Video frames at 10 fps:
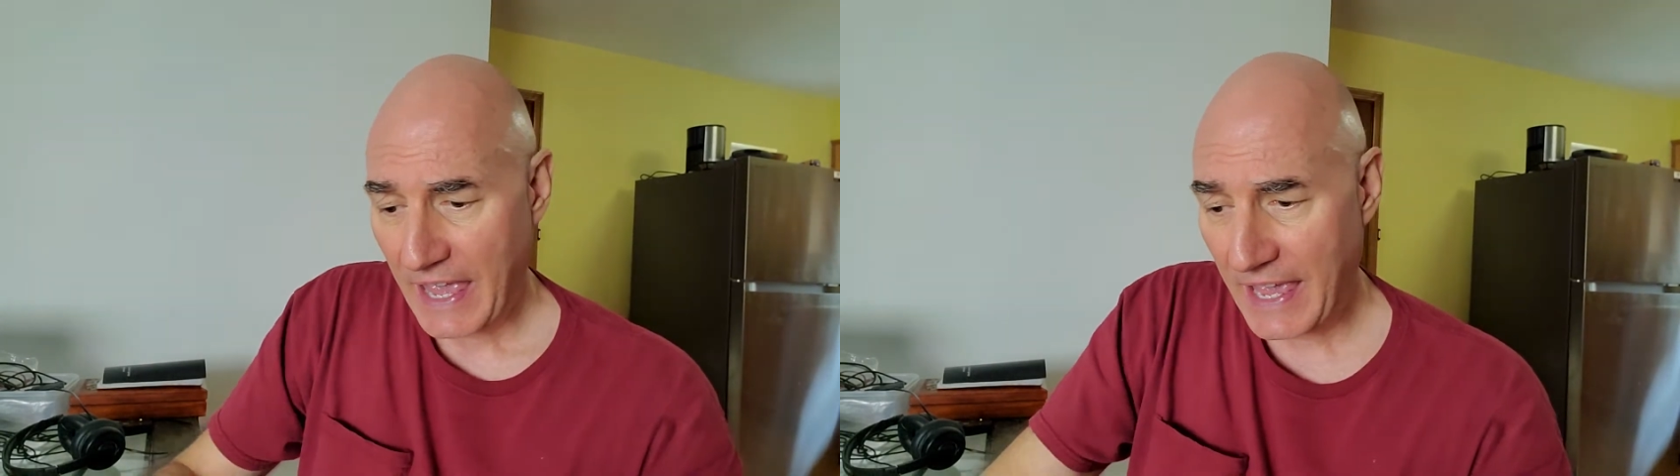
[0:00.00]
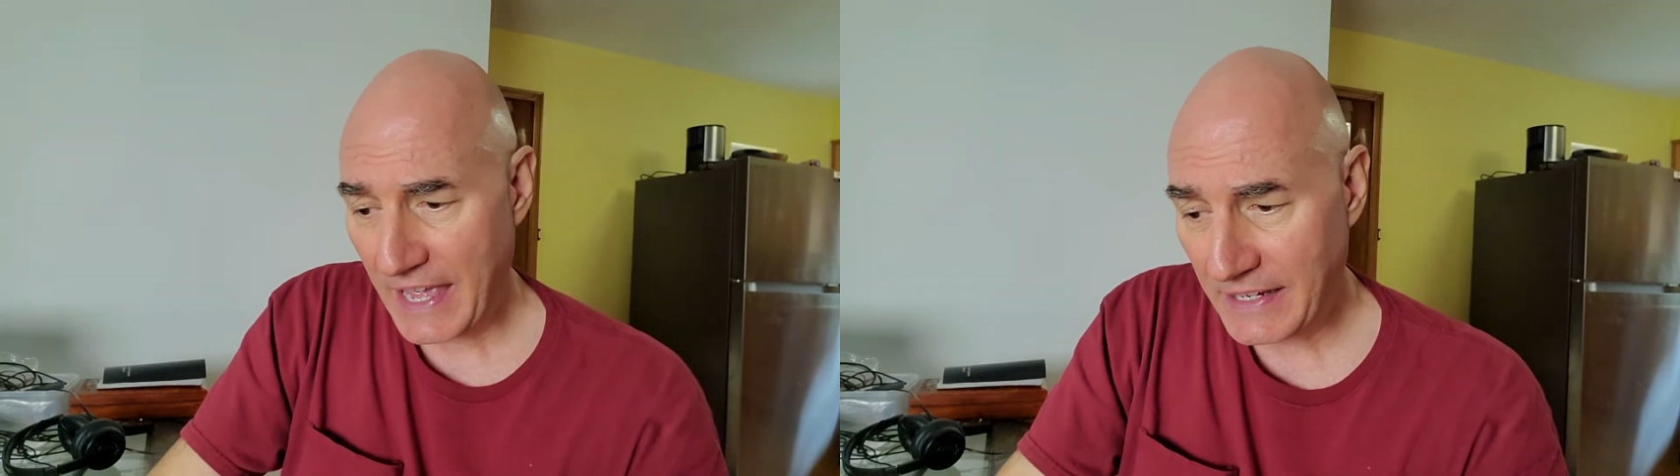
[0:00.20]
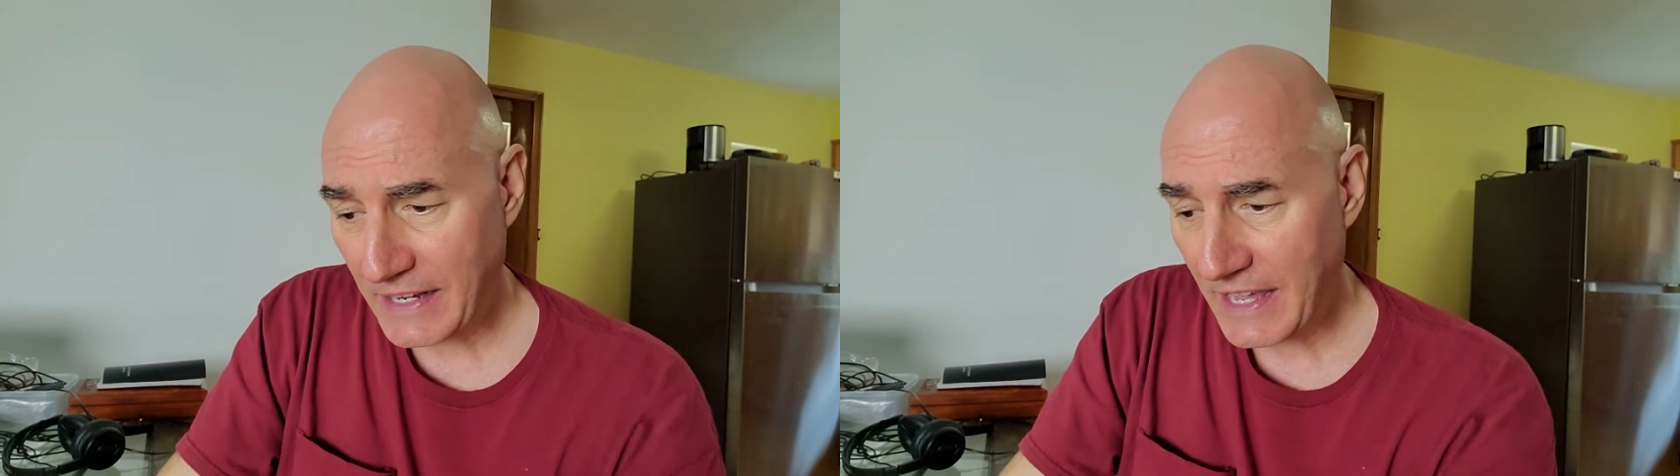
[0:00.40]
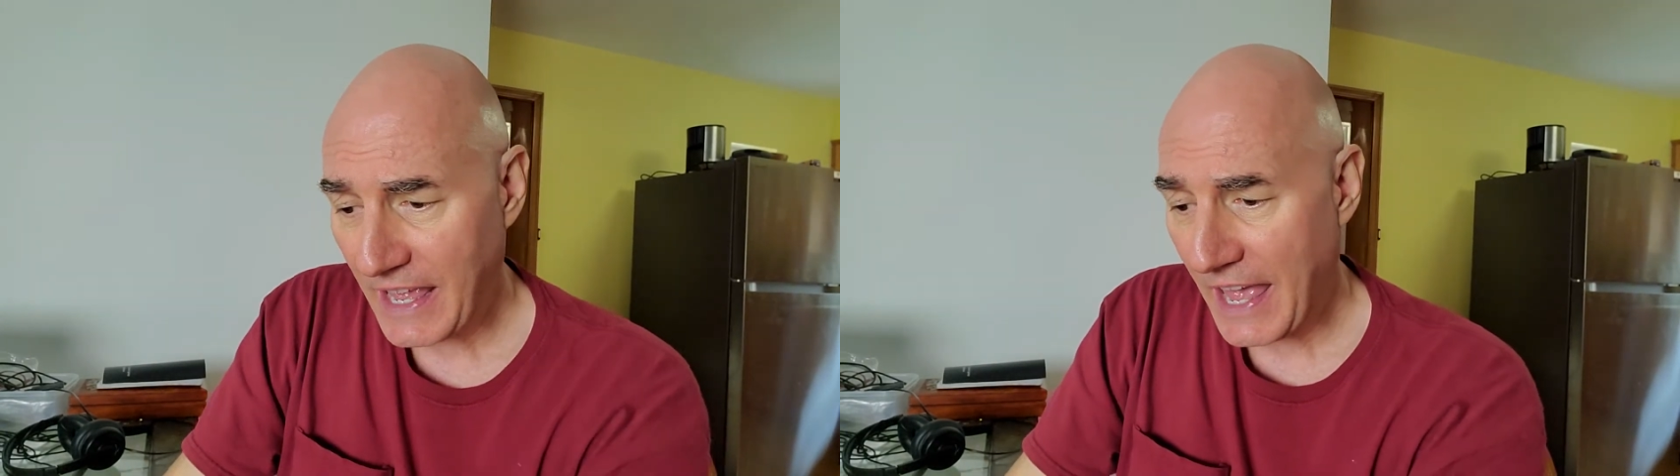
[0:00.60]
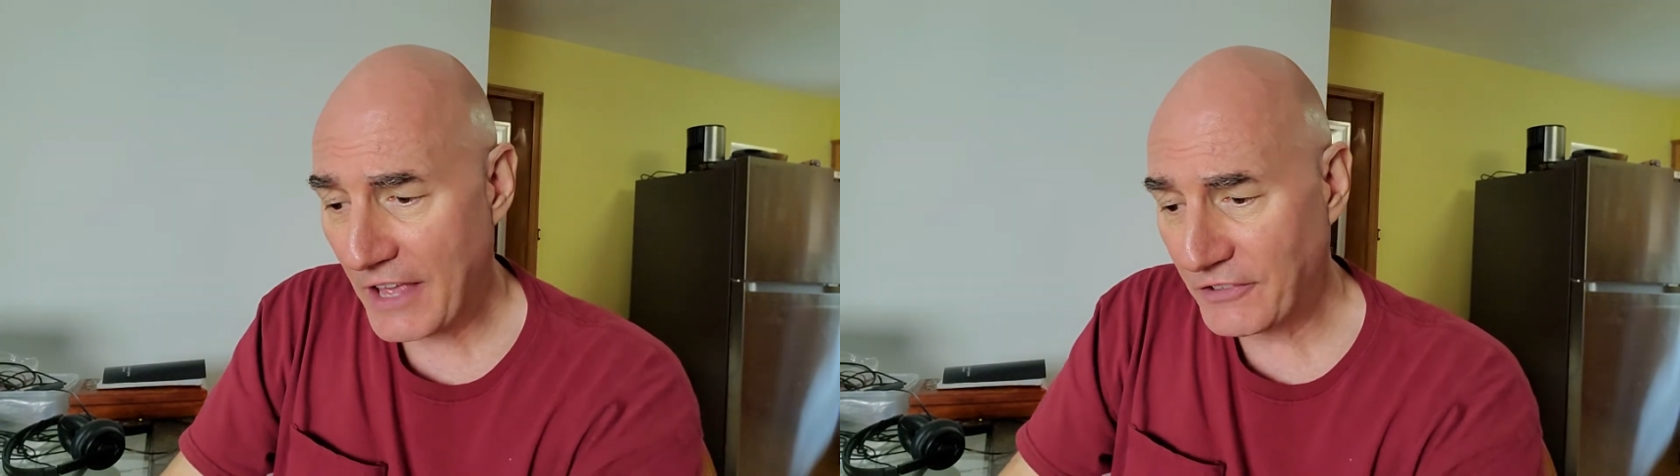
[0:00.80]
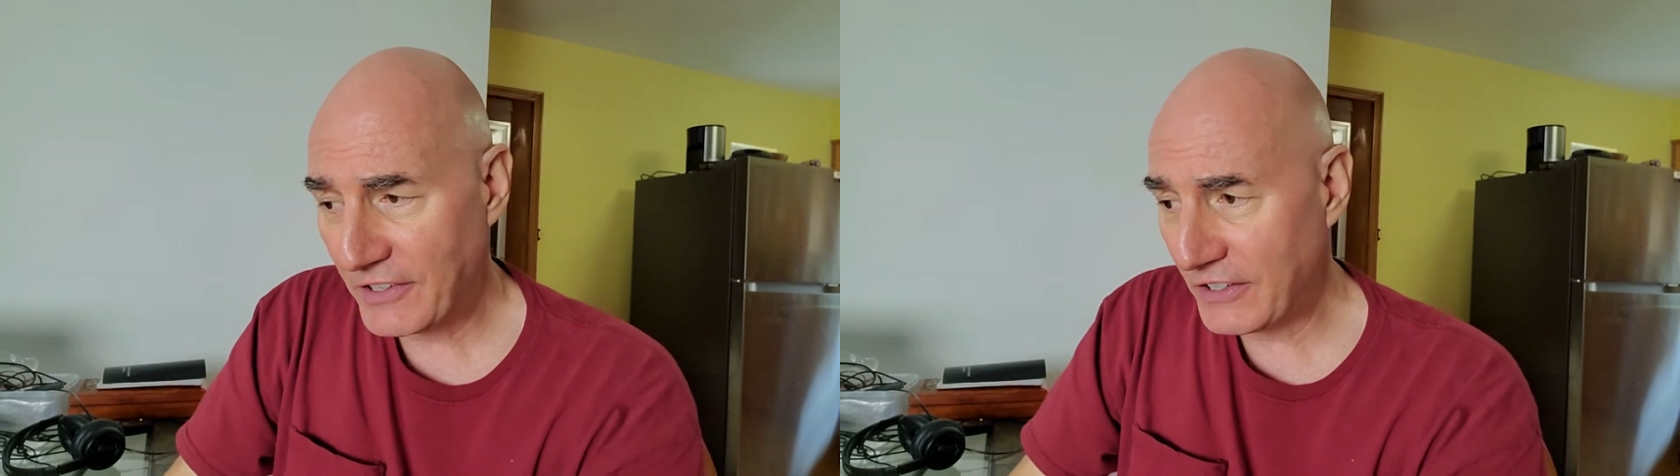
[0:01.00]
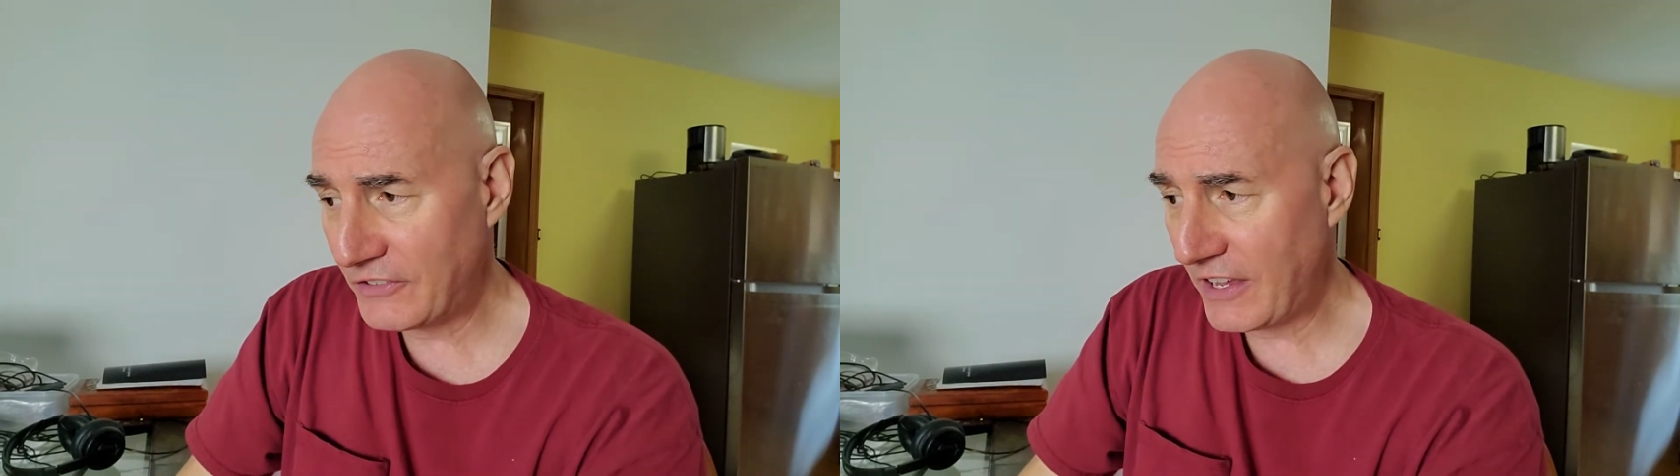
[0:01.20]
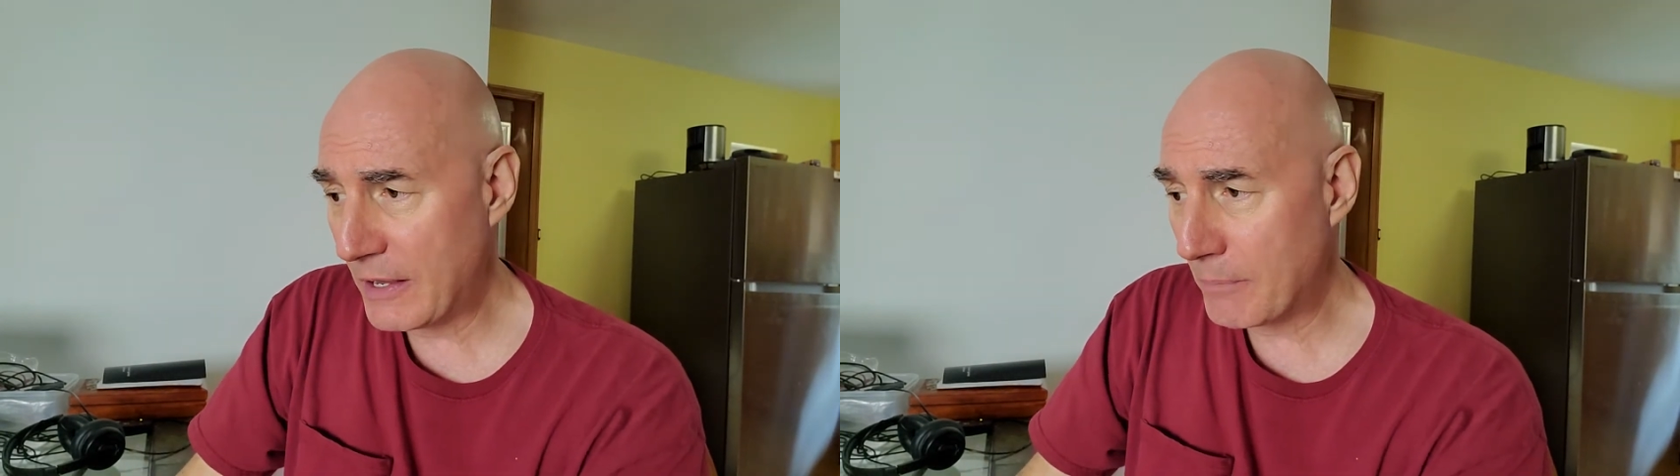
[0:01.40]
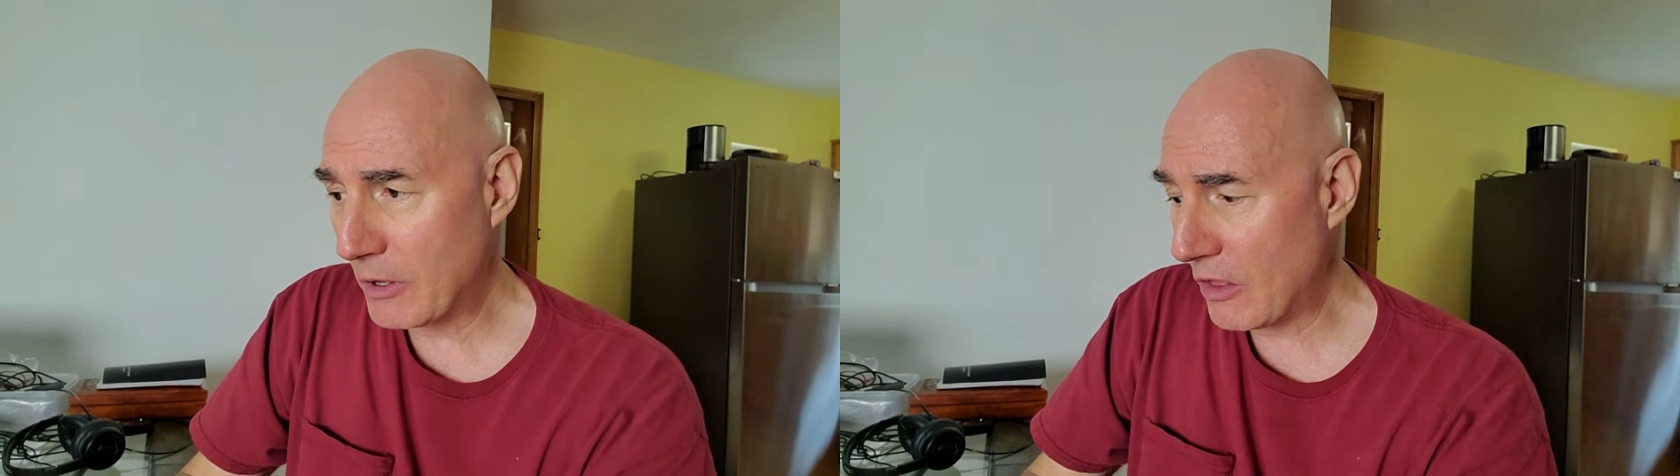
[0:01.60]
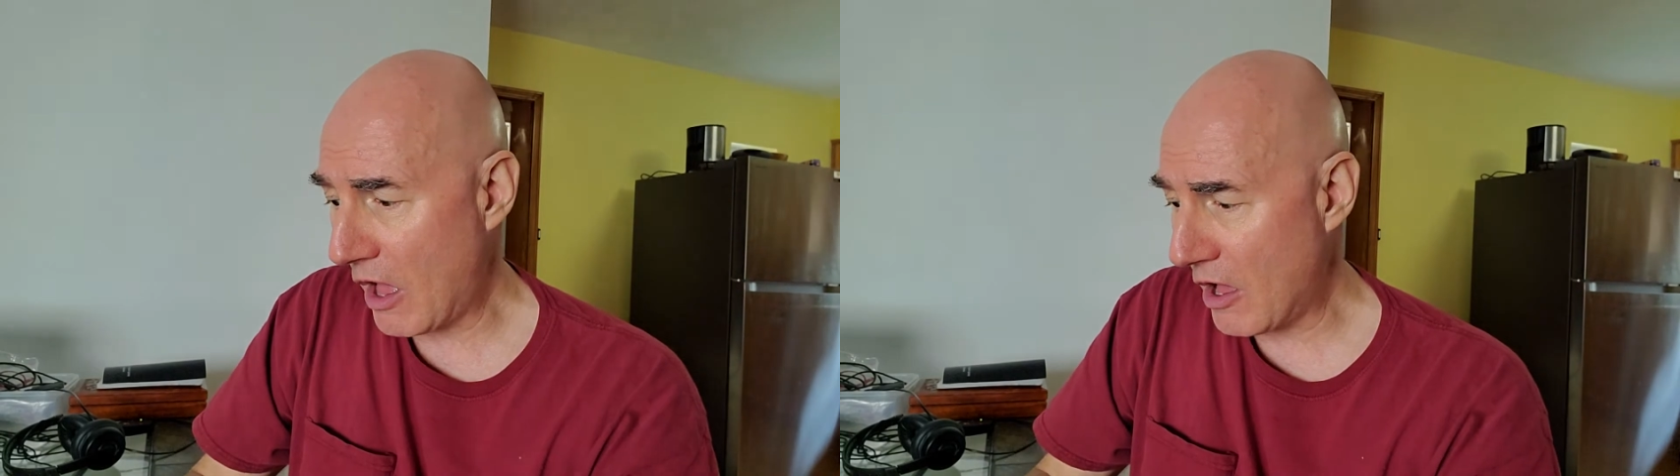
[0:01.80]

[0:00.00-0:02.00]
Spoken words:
And as an example,